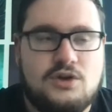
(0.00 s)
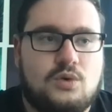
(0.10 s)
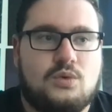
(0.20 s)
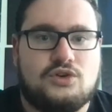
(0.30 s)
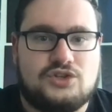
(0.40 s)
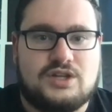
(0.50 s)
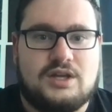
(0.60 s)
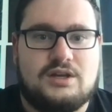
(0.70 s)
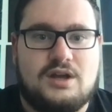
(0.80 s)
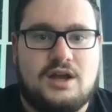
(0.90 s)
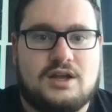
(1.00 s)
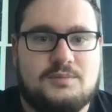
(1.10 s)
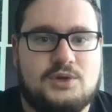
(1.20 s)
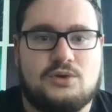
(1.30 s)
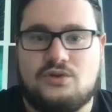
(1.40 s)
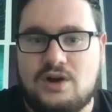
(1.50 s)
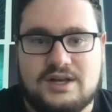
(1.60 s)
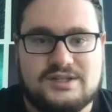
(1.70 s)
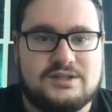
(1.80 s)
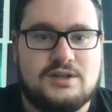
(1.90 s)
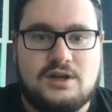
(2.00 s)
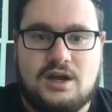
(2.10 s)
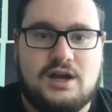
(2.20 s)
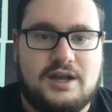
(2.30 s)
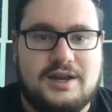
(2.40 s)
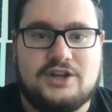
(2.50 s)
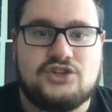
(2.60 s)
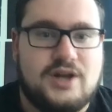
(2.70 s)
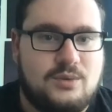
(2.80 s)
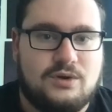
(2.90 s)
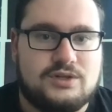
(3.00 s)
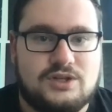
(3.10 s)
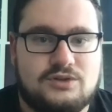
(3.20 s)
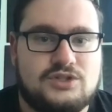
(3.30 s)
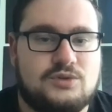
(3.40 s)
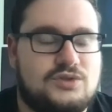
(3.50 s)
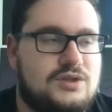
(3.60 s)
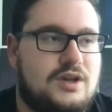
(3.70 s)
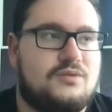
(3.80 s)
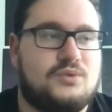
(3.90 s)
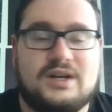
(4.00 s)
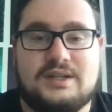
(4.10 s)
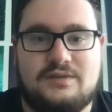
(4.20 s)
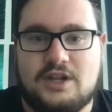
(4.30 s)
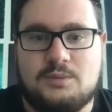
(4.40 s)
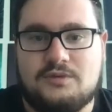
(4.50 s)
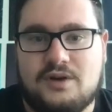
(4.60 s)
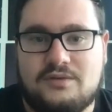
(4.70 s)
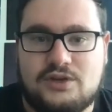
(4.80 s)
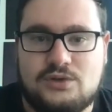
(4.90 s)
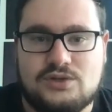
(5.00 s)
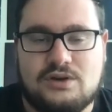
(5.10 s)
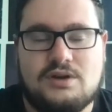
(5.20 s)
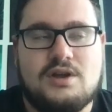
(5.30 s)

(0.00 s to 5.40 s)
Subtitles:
or just get compute across an edge network, so it's readily available for every user.